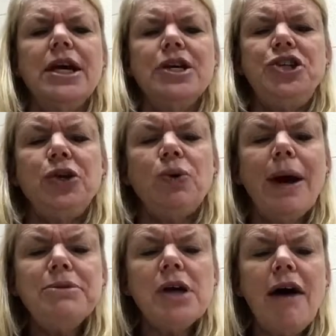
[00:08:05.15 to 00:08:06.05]
She
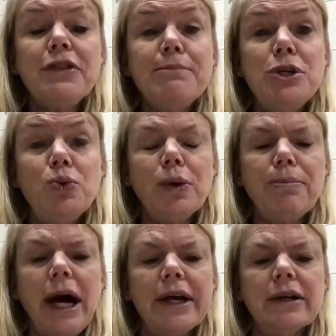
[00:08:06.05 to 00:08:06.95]
crept off the manure
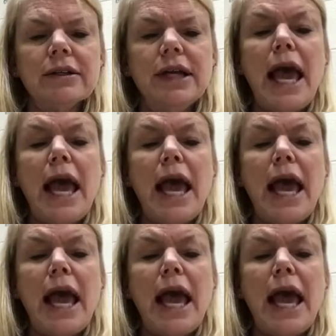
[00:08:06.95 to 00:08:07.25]
pile